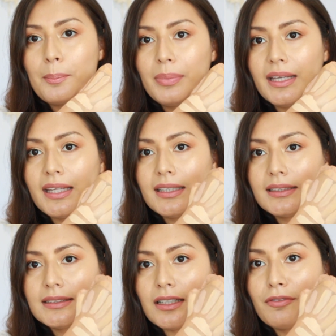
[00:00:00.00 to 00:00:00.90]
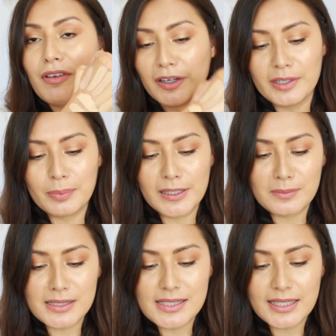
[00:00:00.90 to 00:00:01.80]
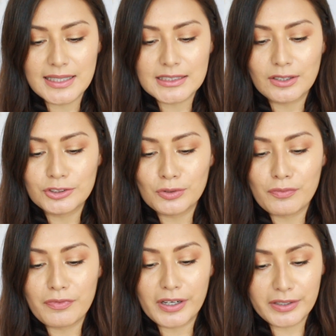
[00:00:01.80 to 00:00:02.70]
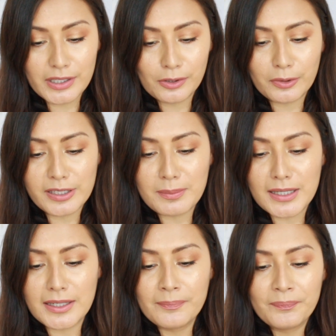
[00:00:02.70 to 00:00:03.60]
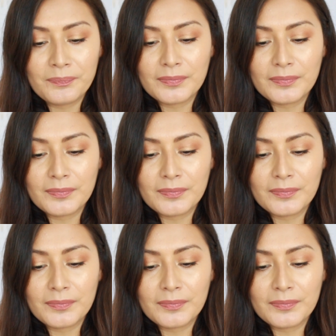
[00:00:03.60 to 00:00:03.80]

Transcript: But it is very pigmented. It's also very creamy.